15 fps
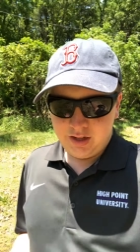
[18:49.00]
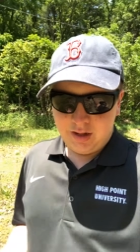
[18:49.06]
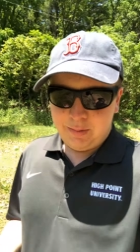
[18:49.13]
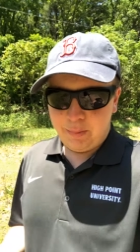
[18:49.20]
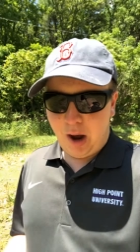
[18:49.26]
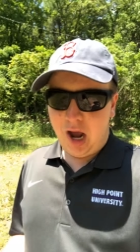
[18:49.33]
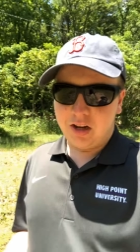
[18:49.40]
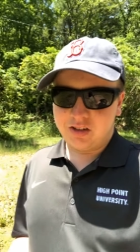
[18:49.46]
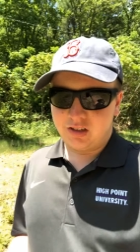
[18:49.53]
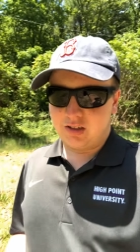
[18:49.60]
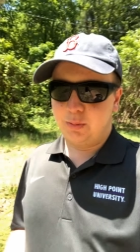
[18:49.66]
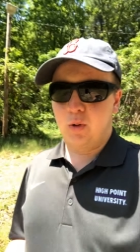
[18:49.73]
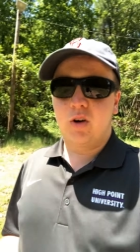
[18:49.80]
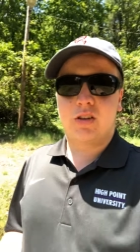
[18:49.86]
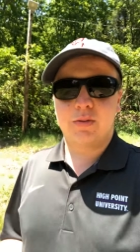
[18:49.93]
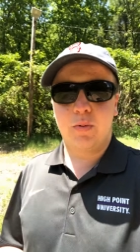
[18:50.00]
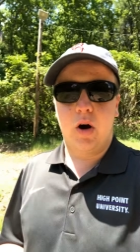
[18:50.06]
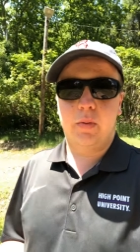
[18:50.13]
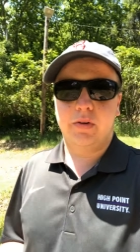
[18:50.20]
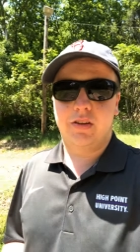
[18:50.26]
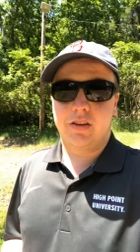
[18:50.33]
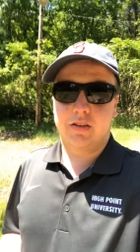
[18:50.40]
Boston sports
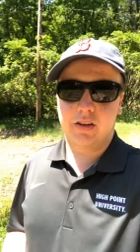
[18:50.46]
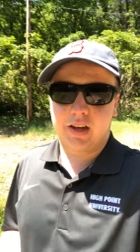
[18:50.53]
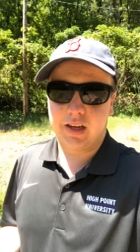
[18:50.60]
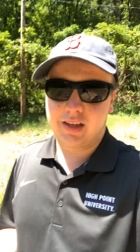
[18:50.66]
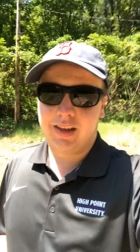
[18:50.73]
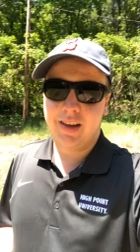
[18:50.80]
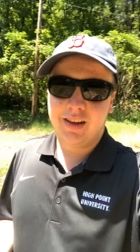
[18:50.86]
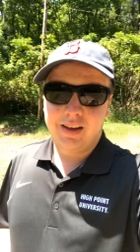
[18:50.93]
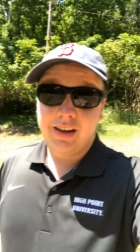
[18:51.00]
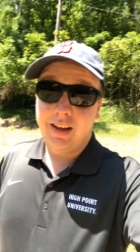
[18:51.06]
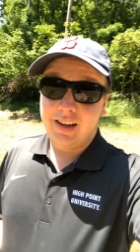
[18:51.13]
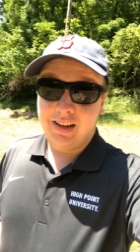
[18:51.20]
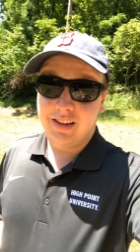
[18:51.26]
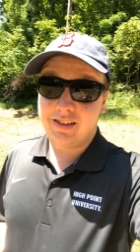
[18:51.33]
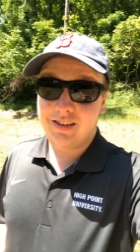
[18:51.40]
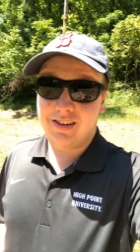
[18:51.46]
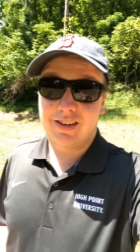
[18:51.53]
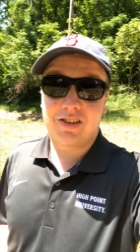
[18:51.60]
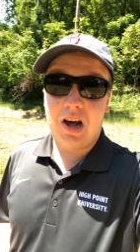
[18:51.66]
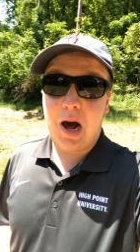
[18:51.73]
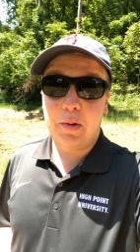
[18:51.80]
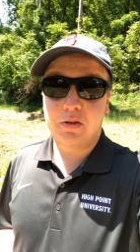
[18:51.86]
moments. It's like it's an
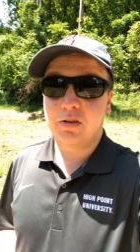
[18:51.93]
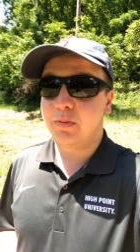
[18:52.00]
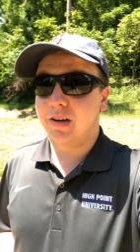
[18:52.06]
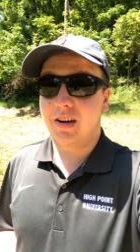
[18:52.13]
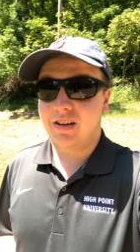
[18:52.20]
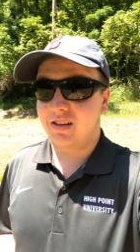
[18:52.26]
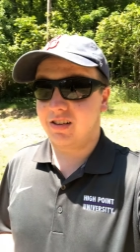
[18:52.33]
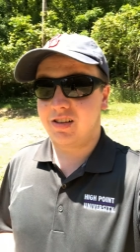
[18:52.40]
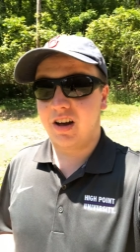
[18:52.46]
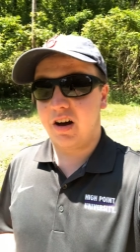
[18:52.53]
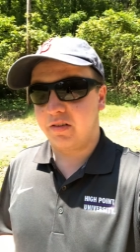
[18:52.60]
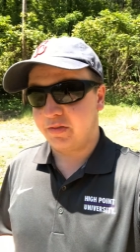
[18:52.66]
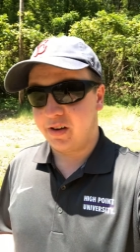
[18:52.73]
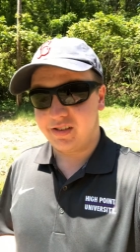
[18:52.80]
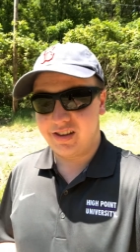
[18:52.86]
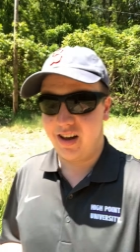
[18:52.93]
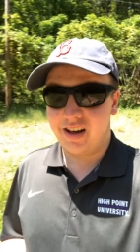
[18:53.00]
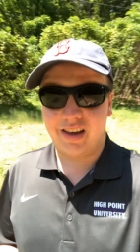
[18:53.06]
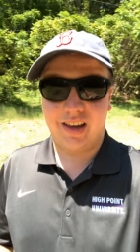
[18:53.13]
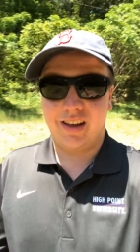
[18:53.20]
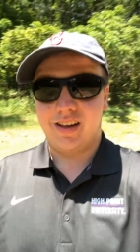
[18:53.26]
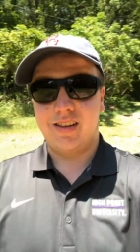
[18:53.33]
accomplishment in itself. I'll tell
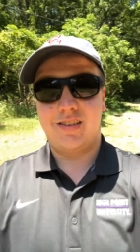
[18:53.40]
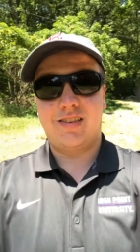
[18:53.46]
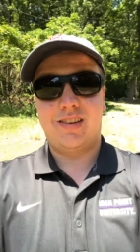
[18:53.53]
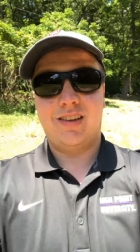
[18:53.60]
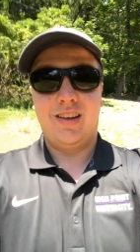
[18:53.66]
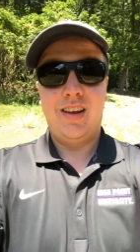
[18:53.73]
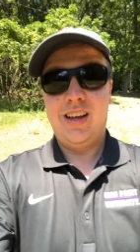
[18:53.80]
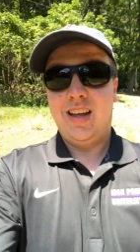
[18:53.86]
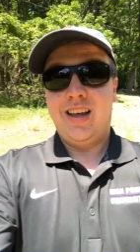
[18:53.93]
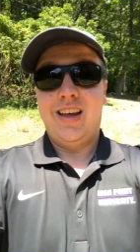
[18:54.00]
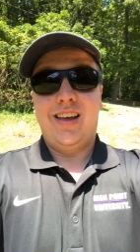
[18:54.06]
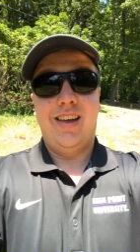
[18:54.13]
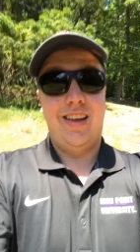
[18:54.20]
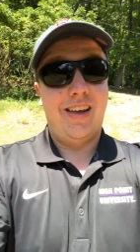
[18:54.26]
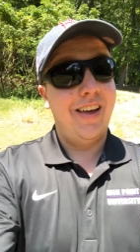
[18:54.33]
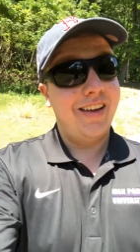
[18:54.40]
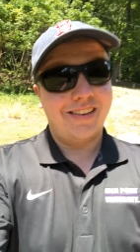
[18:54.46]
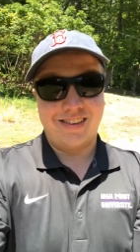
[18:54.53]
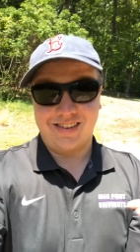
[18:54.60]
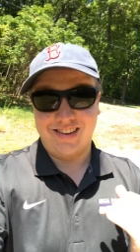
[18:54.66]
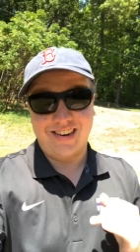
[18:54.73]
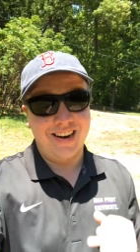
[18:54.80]
you, it's
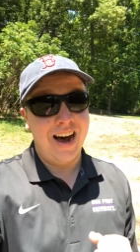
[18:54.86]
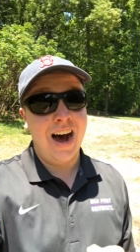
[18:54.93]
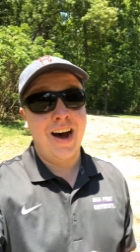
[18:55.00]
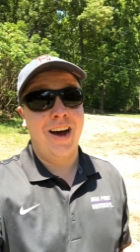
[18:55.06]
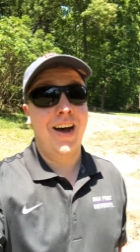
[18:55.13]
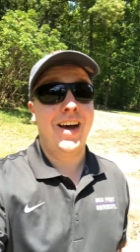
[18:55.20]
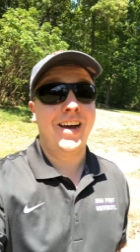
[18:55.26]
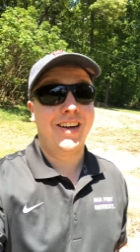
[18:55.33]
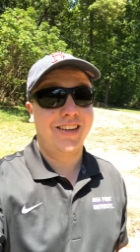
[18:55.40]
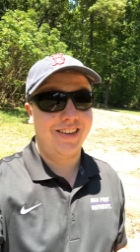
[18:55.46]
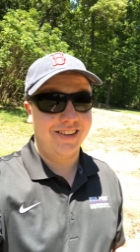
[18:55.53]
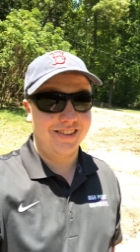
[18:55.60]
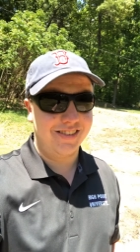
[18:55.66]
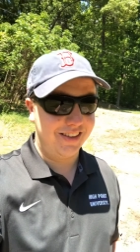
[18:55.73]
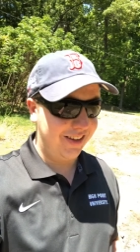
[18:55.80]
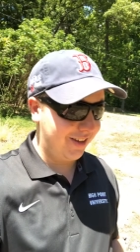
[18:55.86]
it's not easy.